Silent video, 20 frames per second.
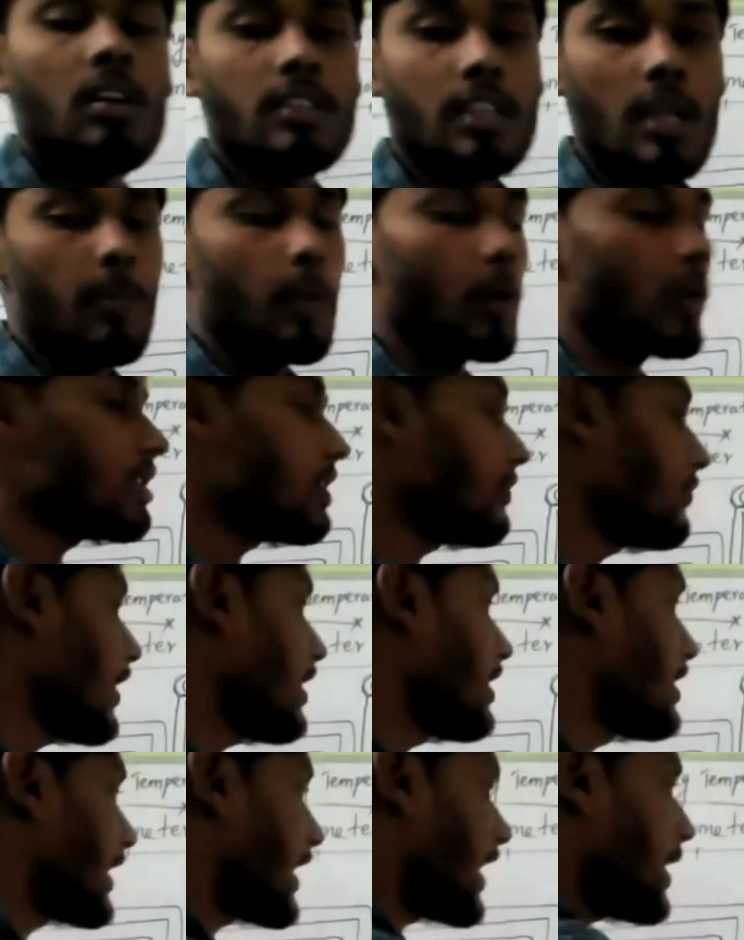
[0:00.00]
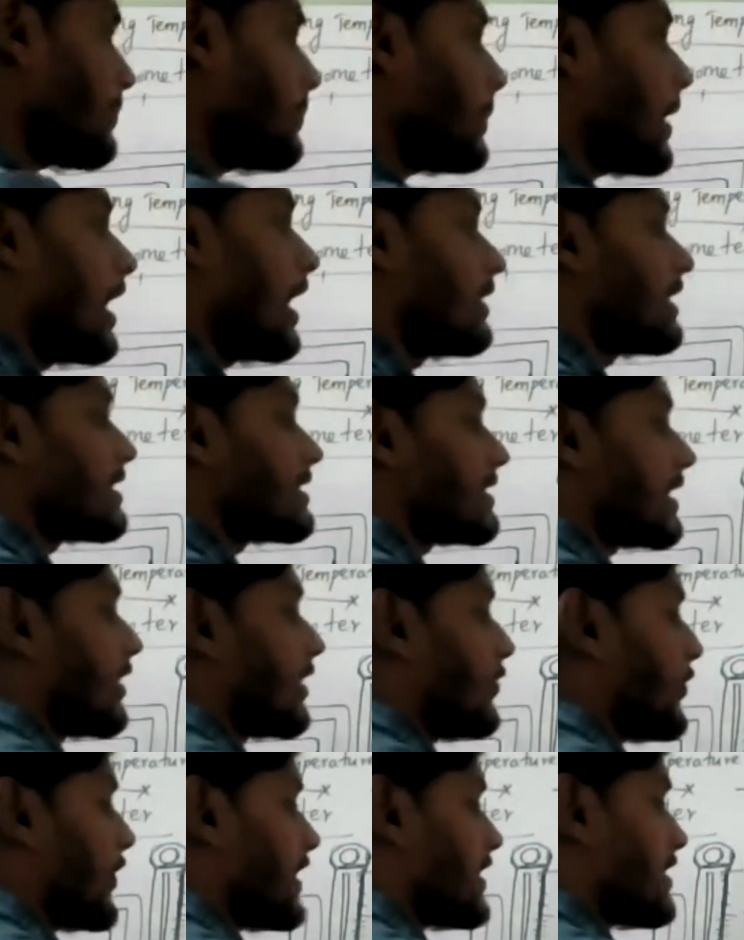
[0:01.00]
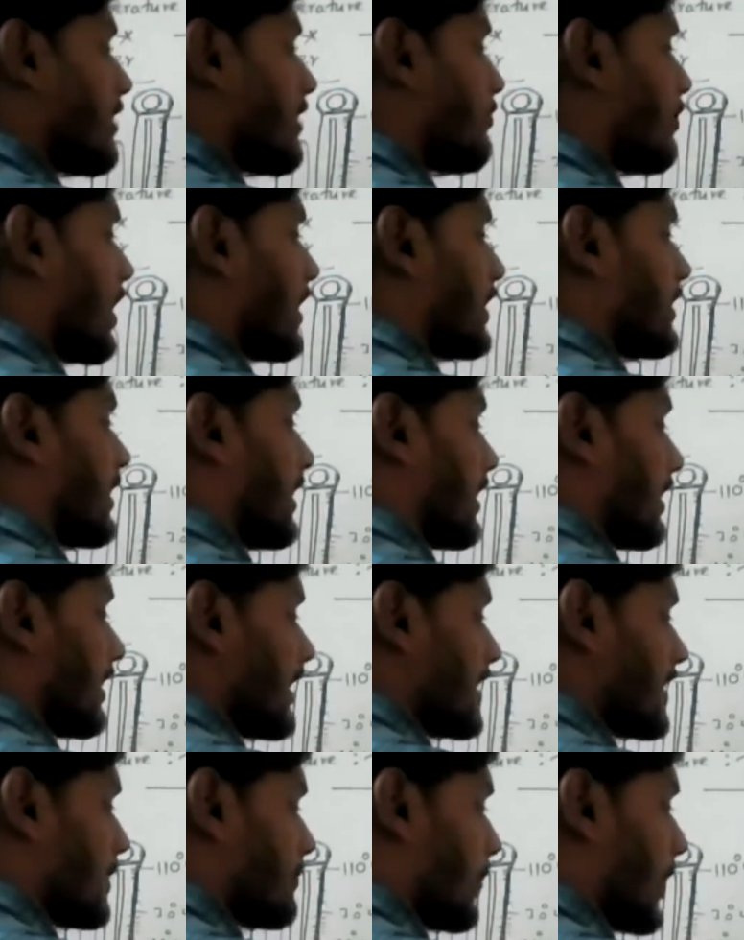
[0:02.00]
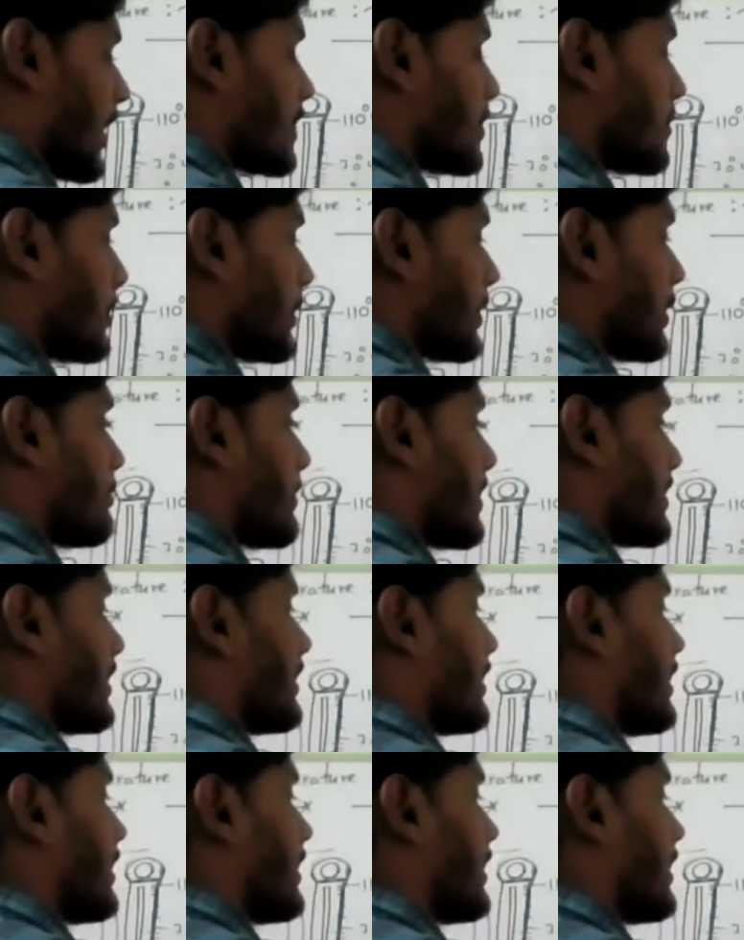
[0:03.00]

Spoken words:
If I keep on the surface of water, is it possible to measure